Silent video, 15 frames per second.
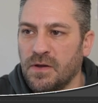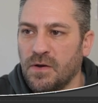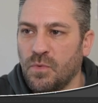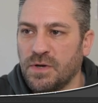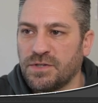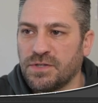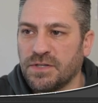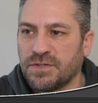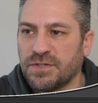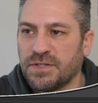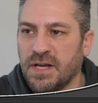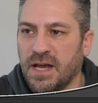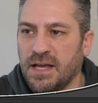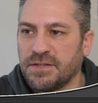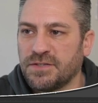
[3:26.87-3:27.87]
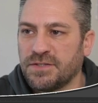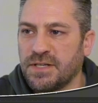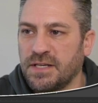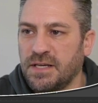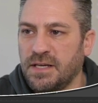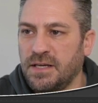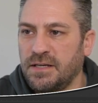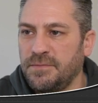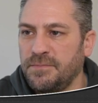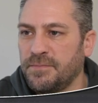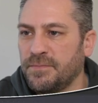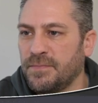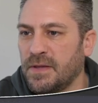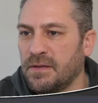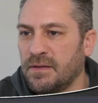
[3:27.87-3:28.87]
which is starts TE.
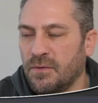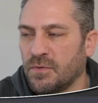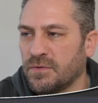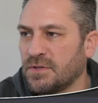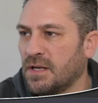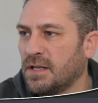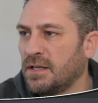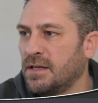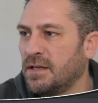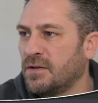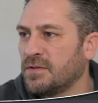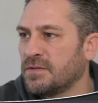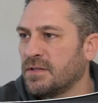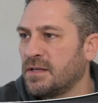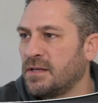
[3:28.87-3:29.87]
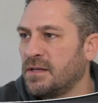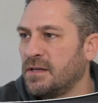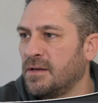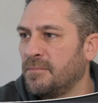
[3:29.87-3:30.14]
That wasn't clear because of the